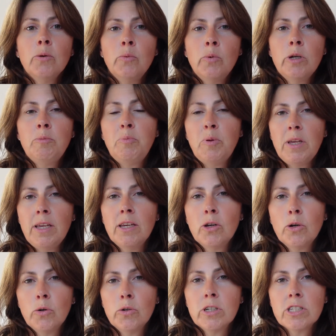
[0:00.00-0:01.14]
would be
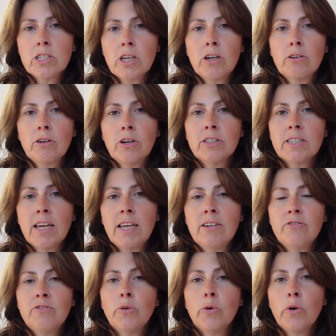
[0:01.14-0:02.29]
Cornerstone content
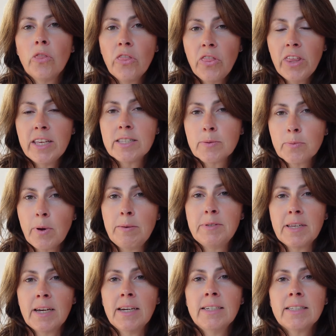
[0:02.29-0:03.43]
for this
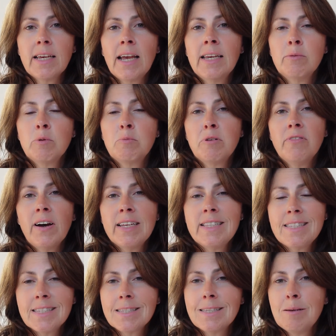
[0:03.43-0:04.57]
website, and it would provide
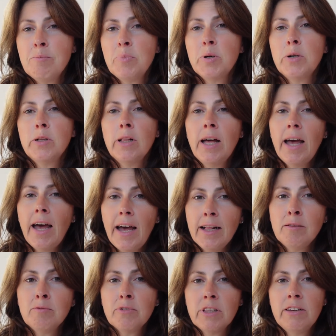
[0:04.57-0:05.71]
simple,
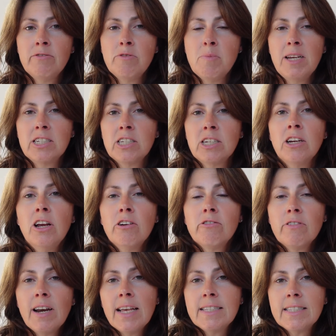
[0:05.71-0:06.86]
helpful information
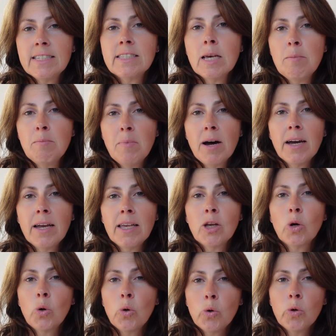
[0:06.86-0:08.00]
related to my
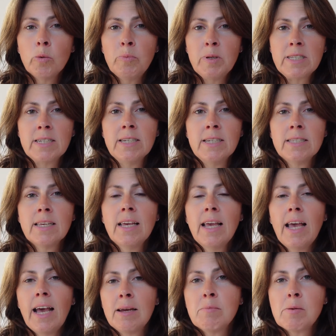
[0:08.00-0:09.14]
core business
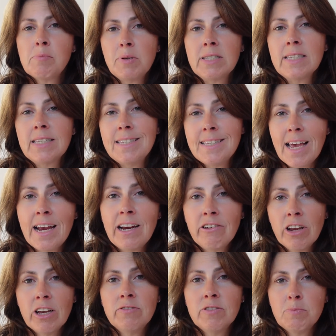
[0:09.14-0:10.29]
and my business's
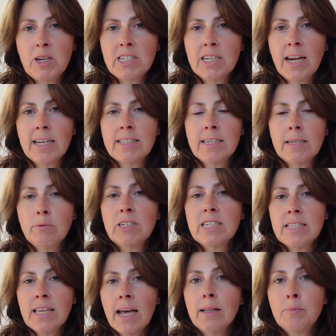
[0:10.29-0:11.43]
area of speciality, which
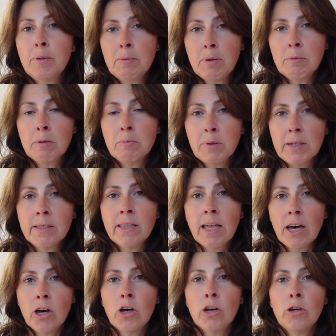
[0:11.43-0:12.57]
is helping people build
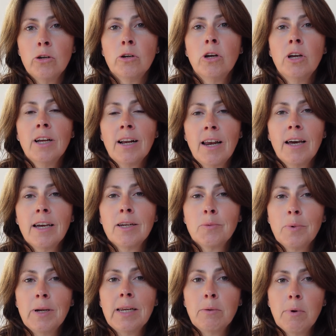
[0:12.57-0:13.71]
their own
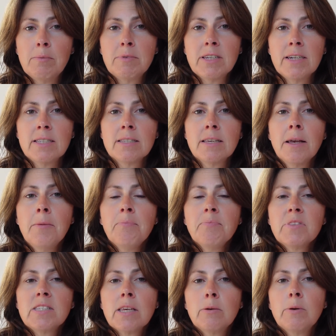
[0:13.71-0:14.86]
client-winning websites.
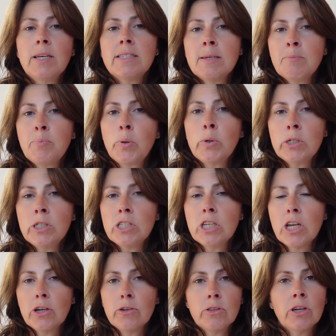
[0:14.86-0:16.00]
So it's important to
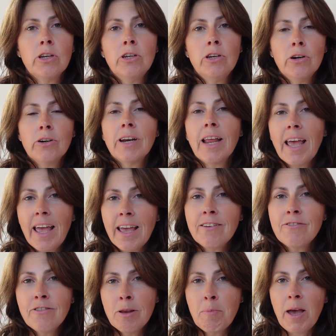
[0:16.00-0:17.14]
note that not
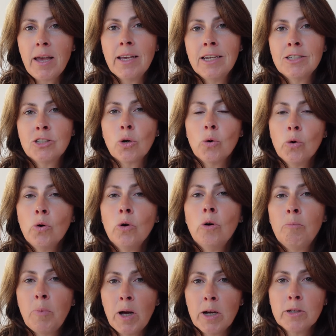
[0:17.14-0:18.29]
every page
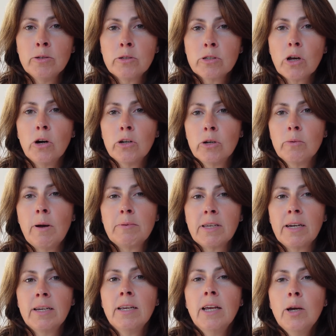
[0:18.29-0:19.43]
or post on your
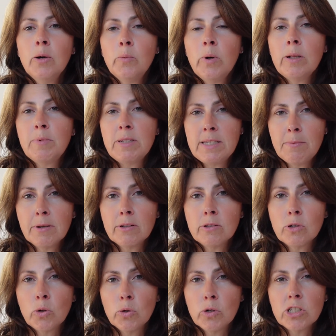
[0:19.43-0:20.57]
website will be typical
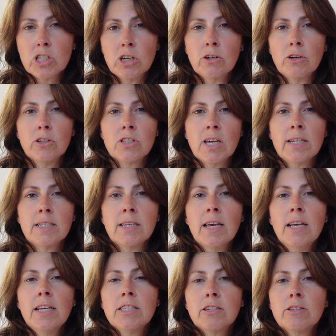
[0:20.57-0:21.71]
Cornerstone content.
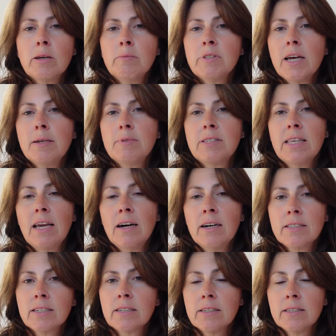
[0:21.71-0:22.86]
So sometimes the
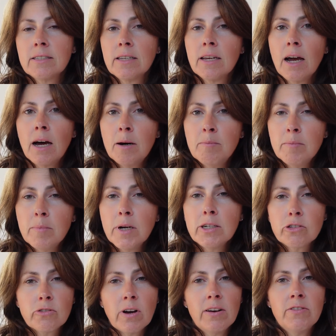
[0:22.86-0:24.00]
articles that are
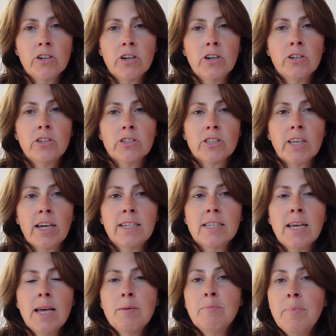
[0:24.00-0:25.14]
most relevant on your site
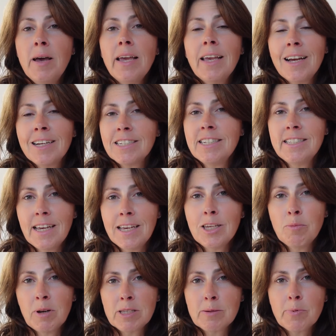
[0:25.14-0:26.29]
may actually take
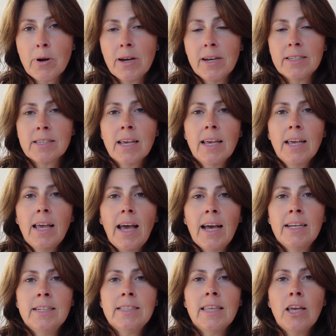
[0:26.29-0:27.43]
you by surprise.
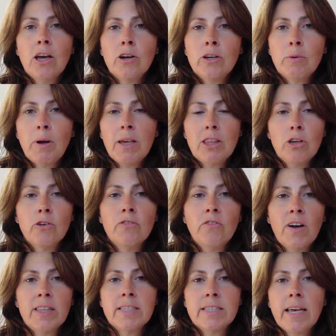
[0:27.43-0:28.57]
And the only way that you can
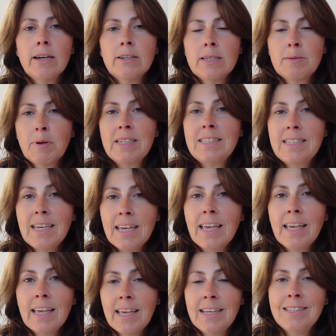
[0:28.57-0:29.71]
find this out is by
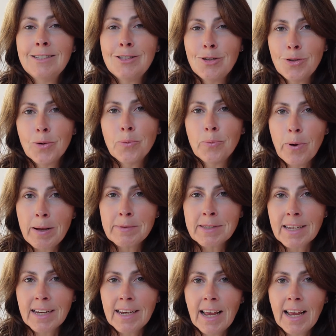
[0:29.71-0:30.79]
digging into your website